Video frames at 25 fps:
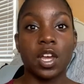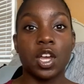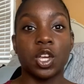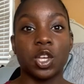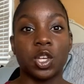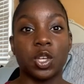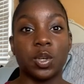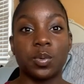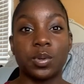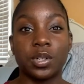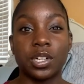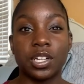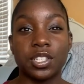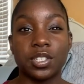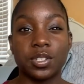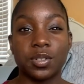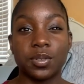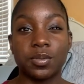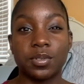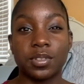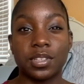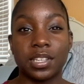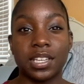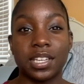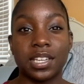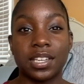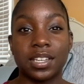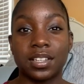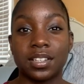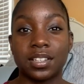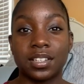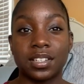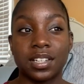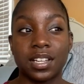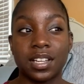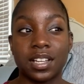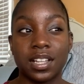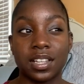You want to do the
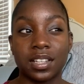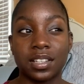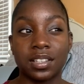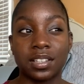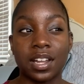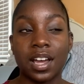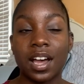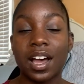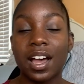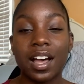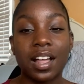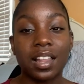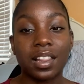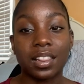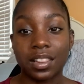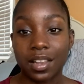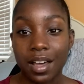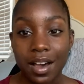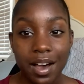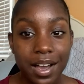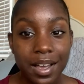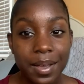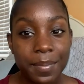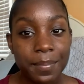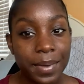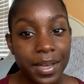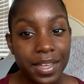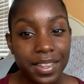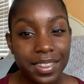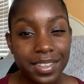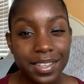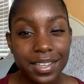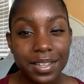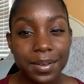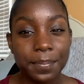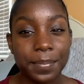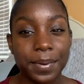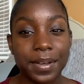not lock
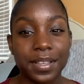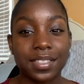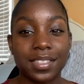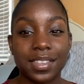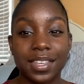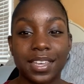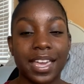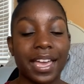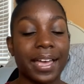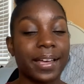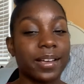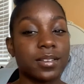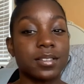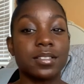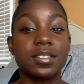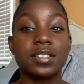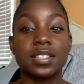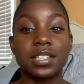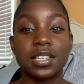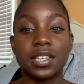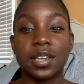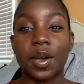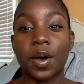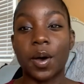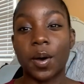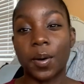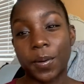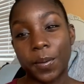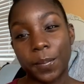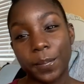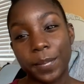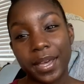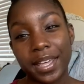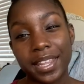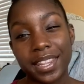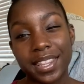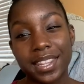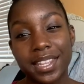method, but the LCO
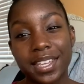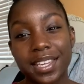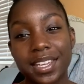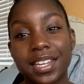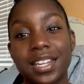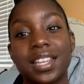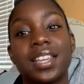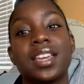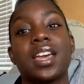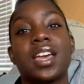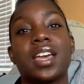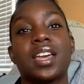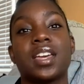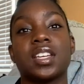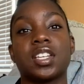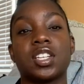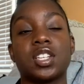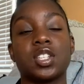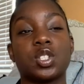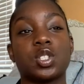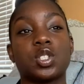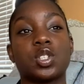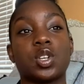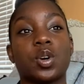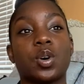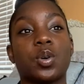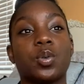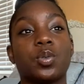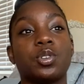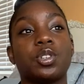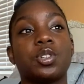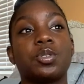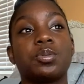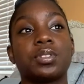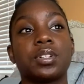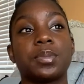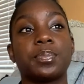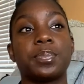method. So
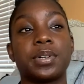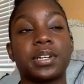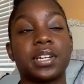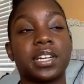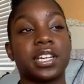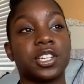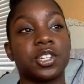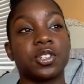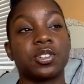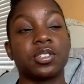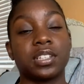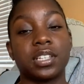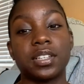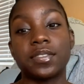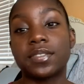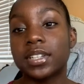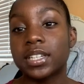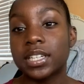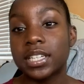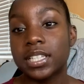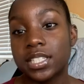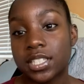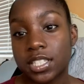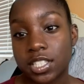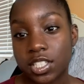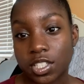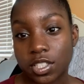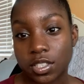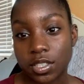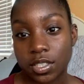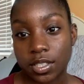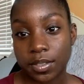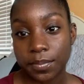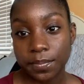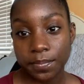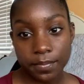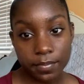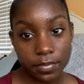you want to put in your leave-in
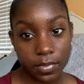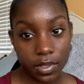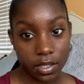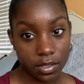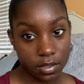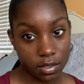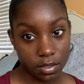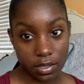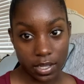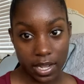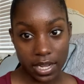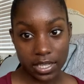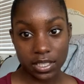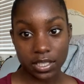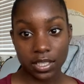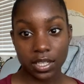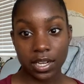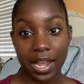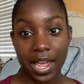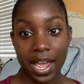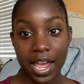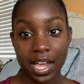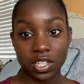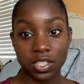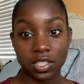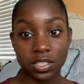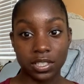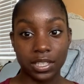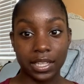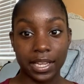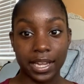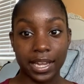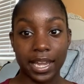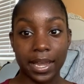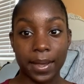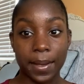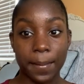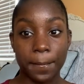conditioner. So that's going to actually
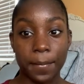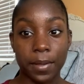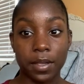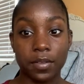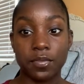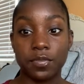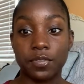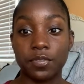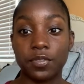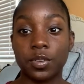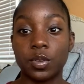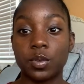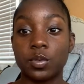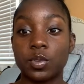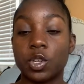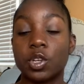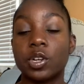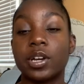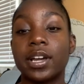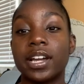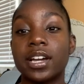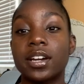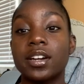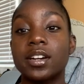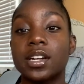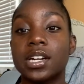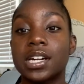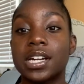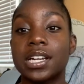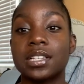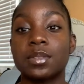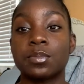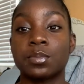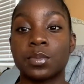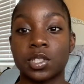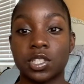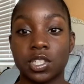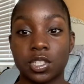like infuse, your hair is
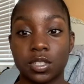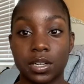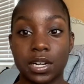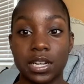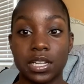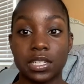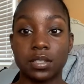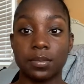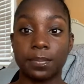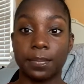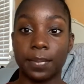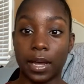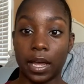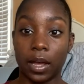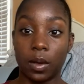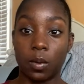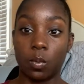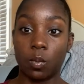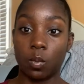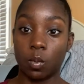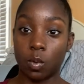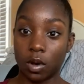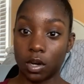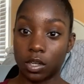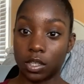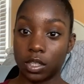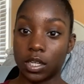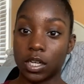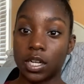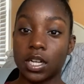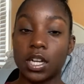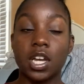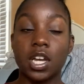moisturized by water.